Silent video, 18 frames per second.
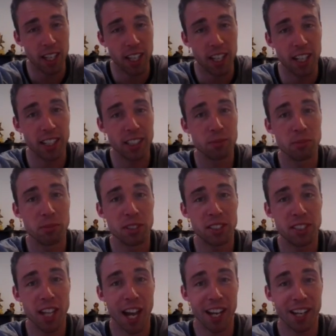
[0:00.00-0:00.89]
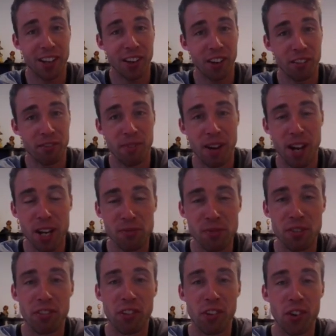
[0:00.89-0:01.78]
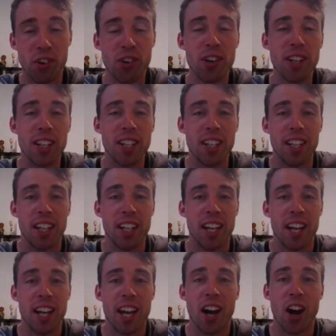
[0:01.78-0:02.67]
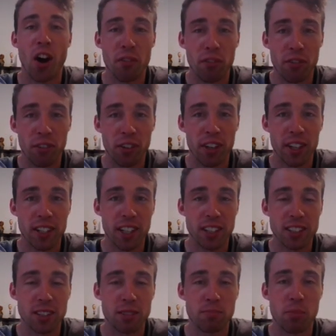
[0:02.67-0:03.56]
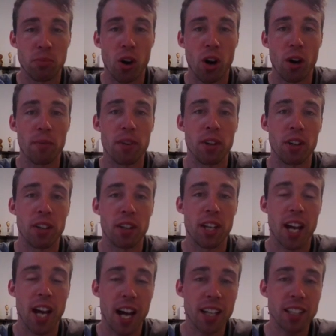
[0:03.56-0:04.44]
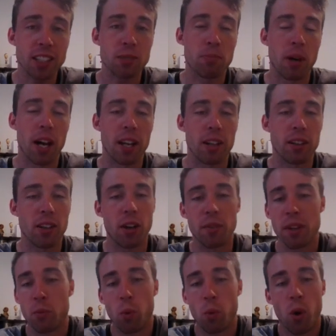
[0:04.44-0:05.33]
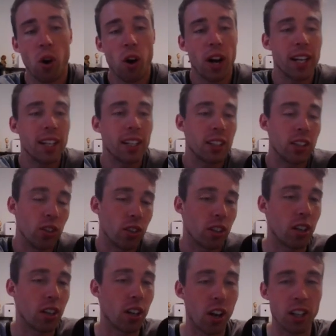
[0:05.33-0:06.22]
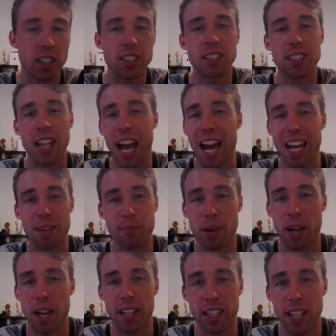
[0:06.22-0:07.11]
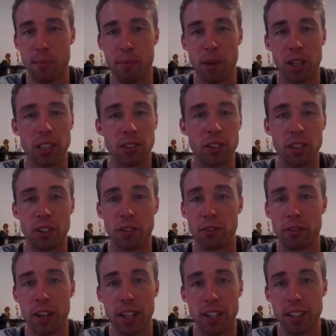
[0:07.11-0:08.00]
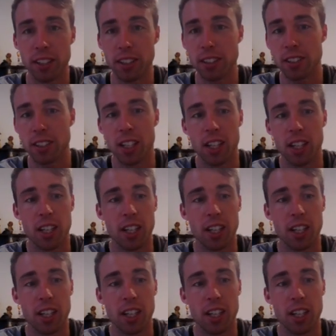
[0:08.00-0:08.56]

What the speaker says: It's a mistake I've made before. Hopefully it doesn't bite me on the ass. But, I mean, why? Look, I just hate paying that much for defenders.